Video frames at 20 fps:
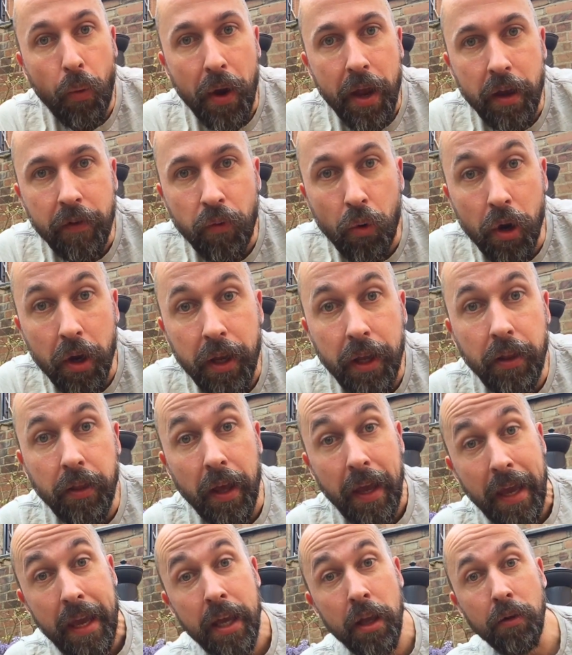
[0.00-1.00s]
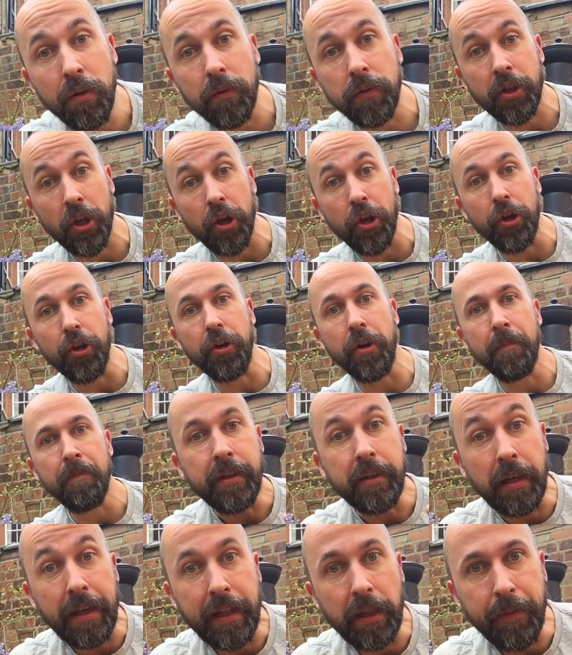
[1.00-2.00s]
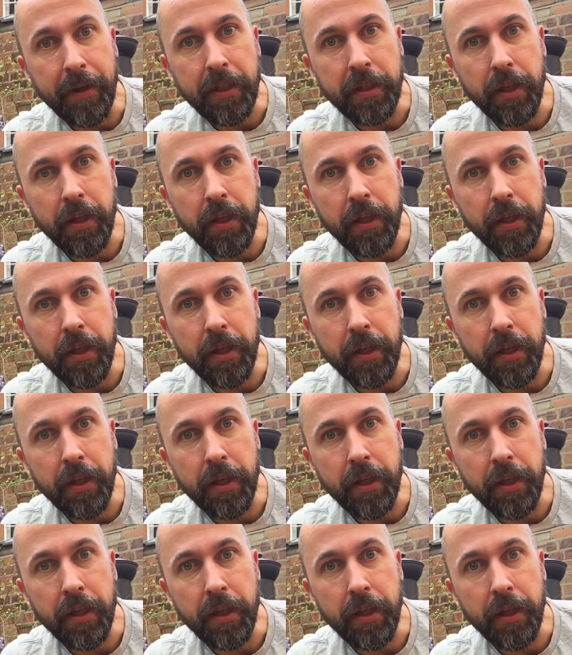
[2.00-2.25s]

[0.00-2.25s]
way of working the heel turn is a little bit